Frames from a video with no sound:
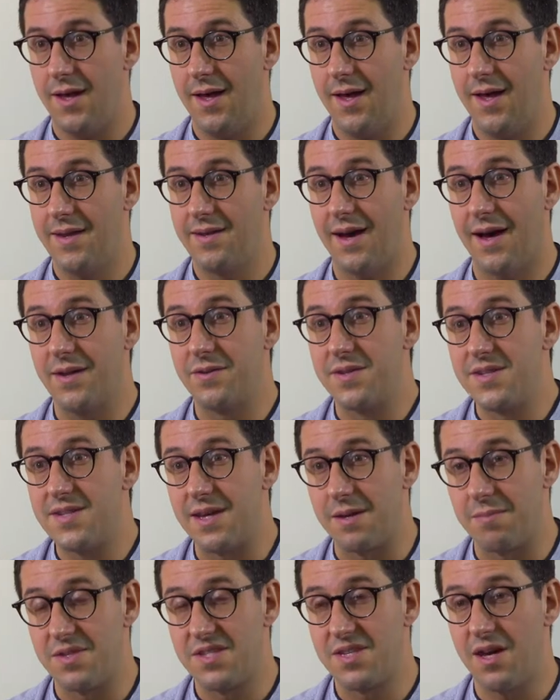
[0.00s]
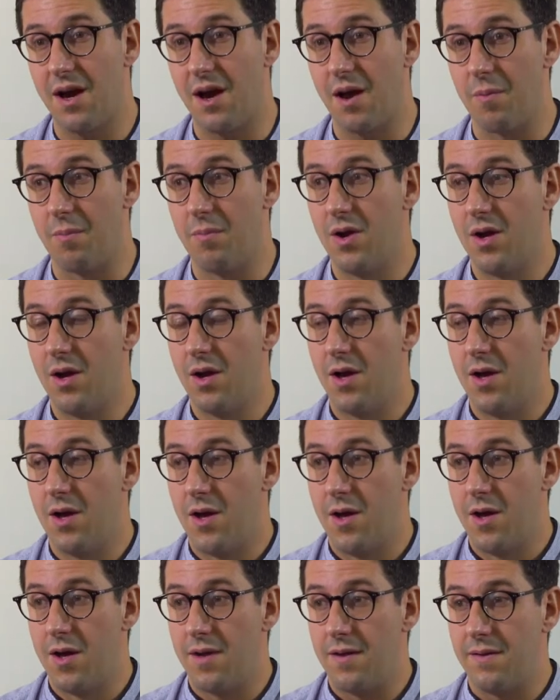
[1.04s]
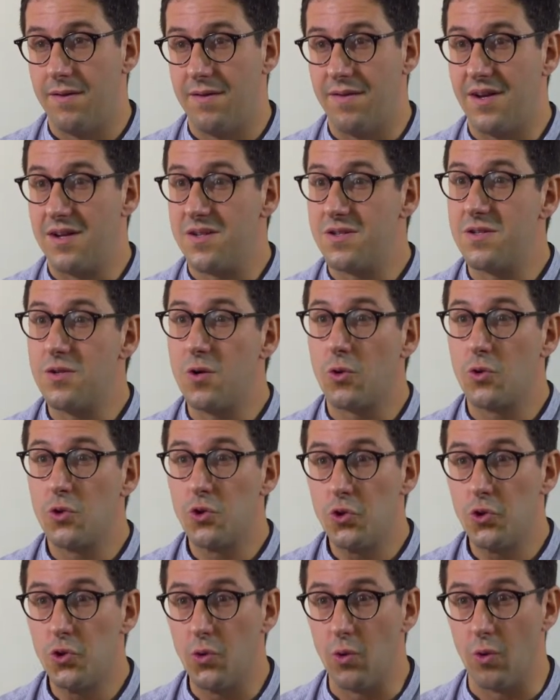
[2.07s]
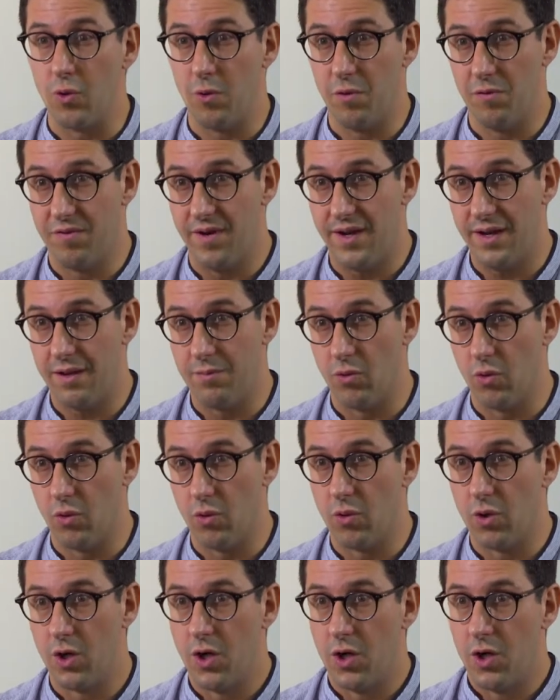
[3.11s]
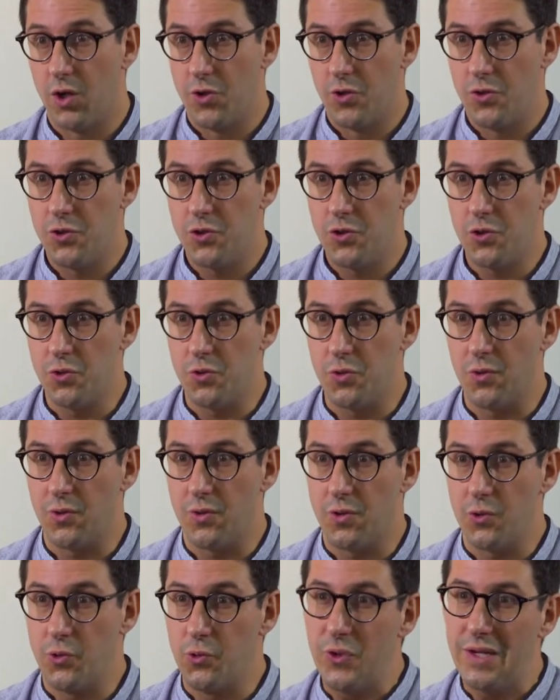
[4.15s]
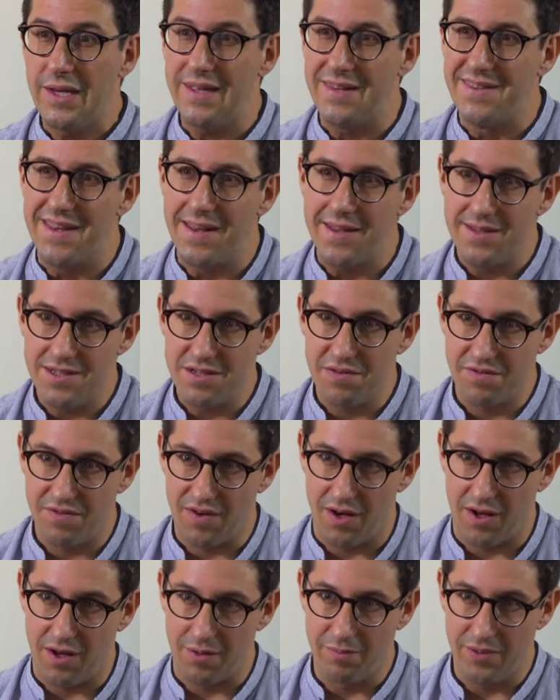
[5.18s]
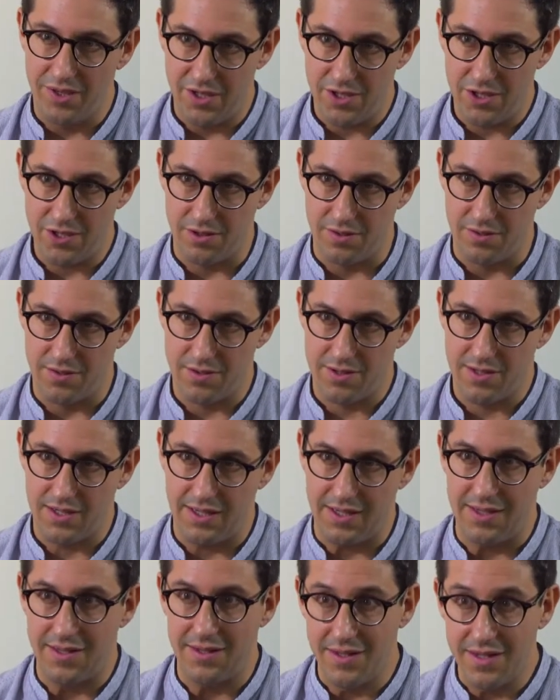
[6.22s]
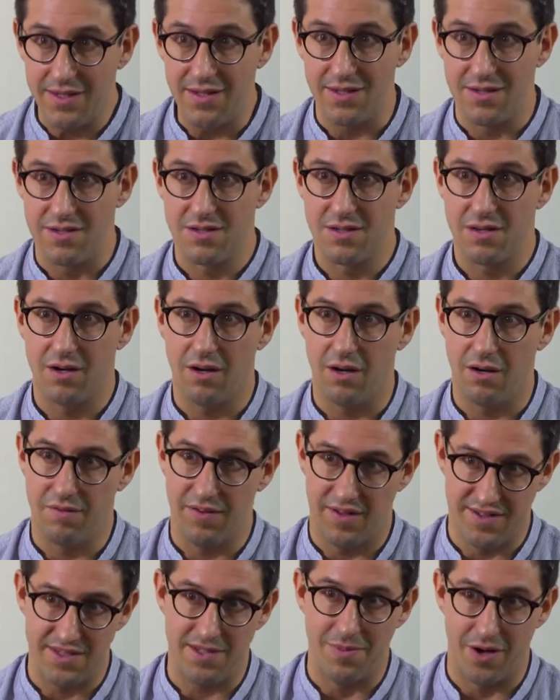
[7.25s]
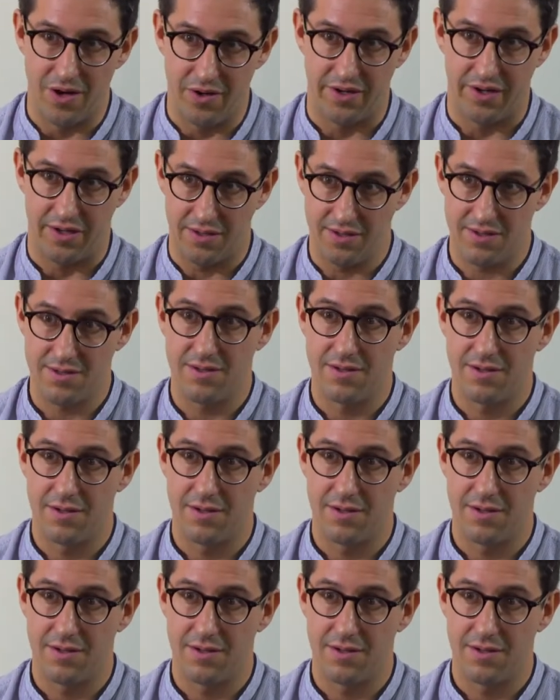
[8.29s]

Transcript: and at the same time, there is no tool available to really identify patients in need of antibiotics.